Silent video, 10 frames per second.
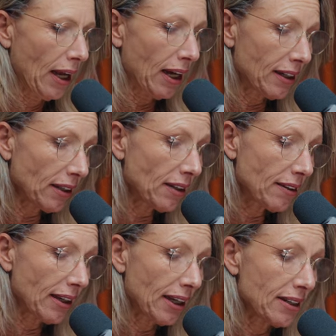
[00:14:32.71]
Another
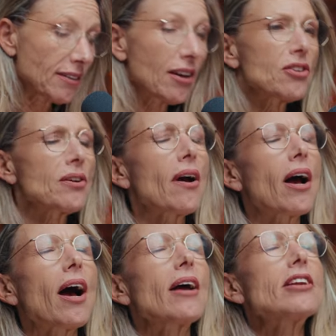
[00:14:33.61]
thing is there's
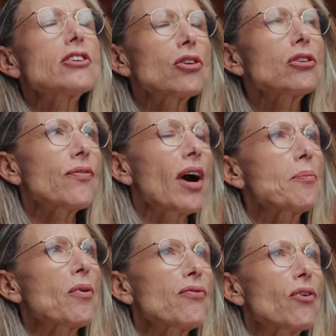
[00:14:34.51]
a lot
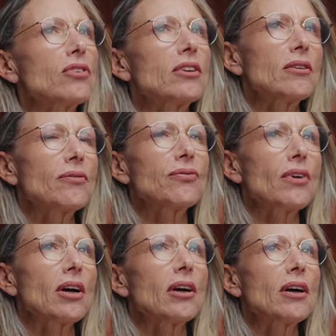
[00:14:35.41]

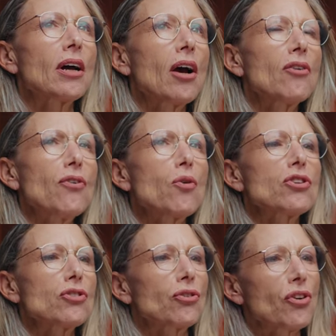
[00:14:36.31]
of
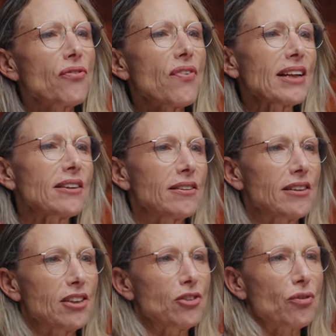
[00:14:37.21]
focus on their
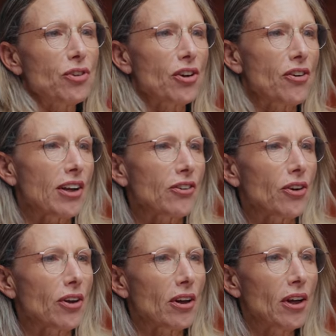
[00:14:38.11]
fantasies of their
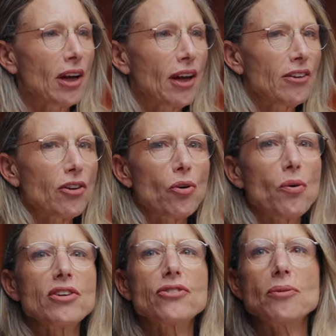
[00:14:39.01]
grandeur. They're
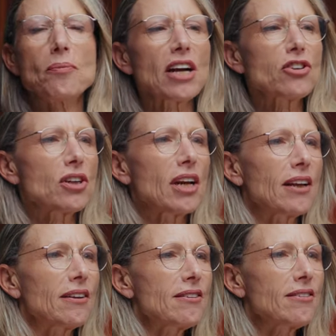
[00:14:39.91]
always
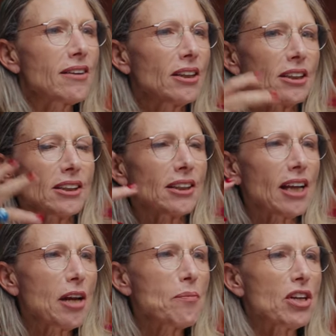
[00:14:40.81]
imagining this
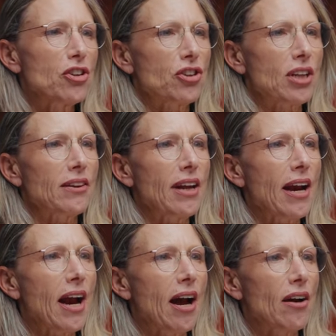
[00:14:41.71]
image that they
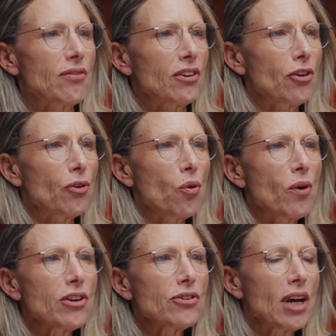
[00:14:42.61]
have, and they're
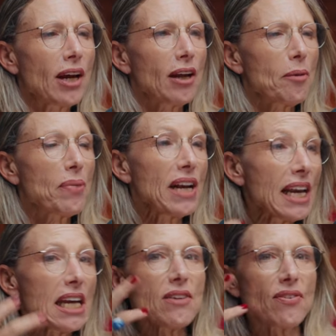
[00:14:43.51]
always
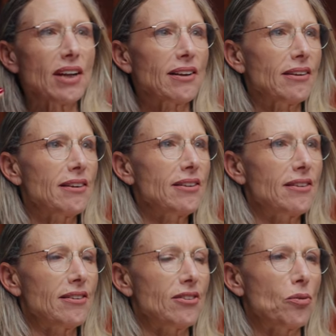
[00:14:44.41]
believing that this
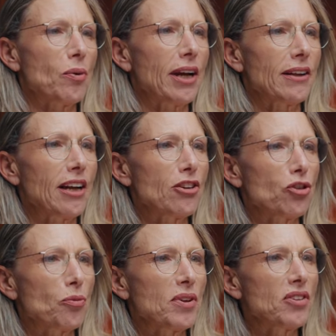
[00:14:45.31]
is the way they
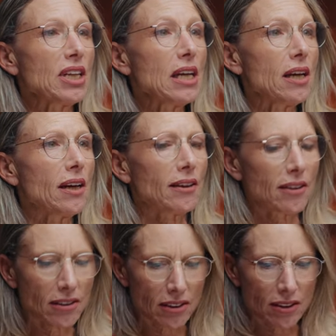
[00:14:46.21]
should be seen, and
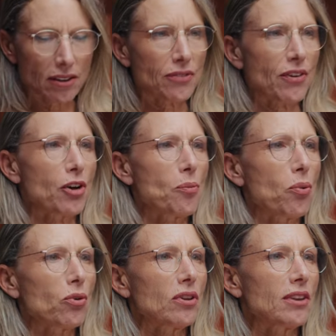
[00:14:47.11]
this is, it's very
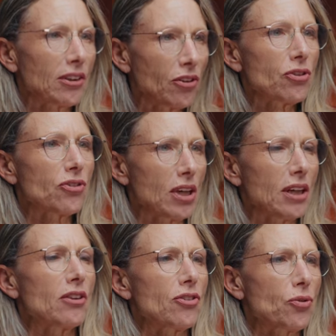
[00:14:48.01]
important that they're
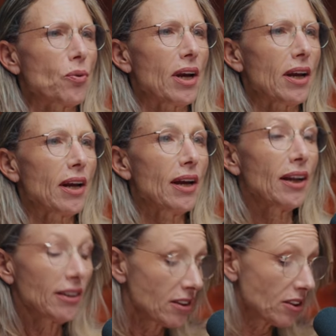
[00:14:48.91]
seen this way.
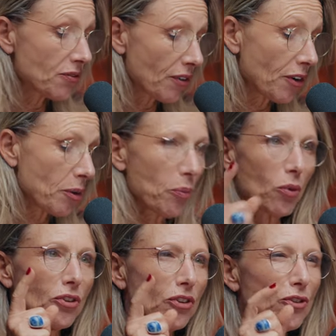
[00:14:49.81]
This is very
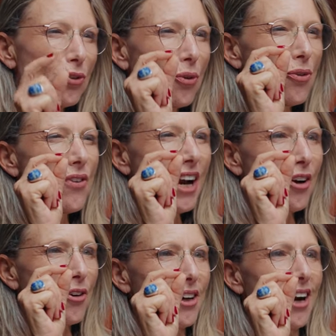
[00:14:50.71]
important to
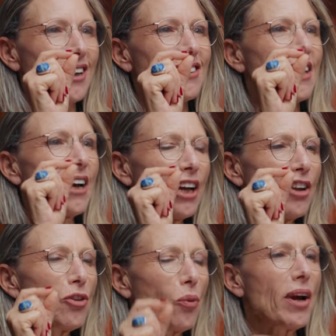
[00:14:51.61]
recognize
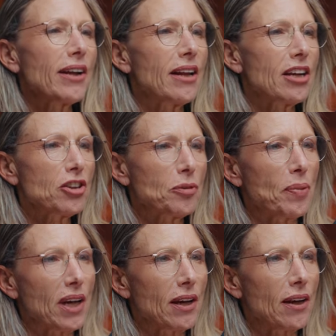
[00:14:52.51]
in the way they
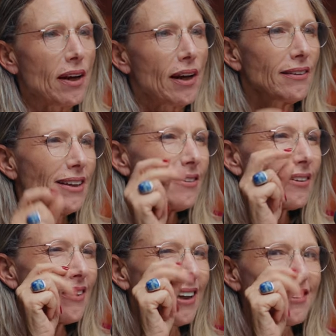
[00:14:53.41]
speak. These are
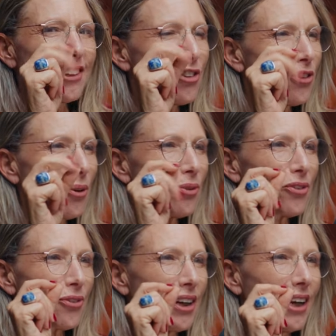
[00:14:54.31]
things that you
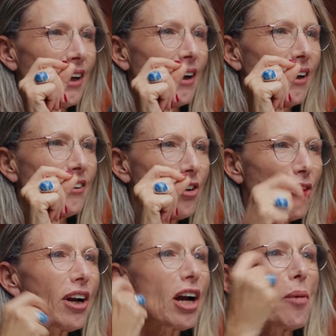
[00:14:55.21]
don't really, they're not
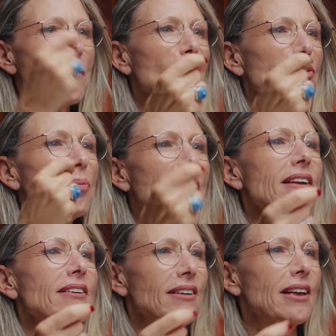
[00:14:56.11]
going to come out
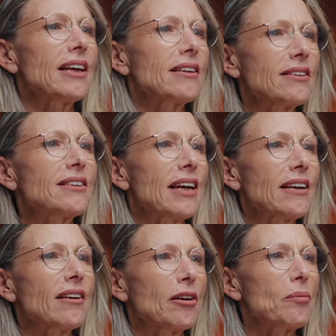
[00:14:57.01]
blatantly and say
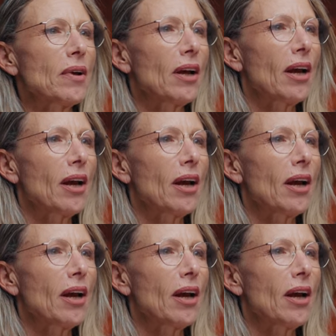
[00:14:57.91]
them.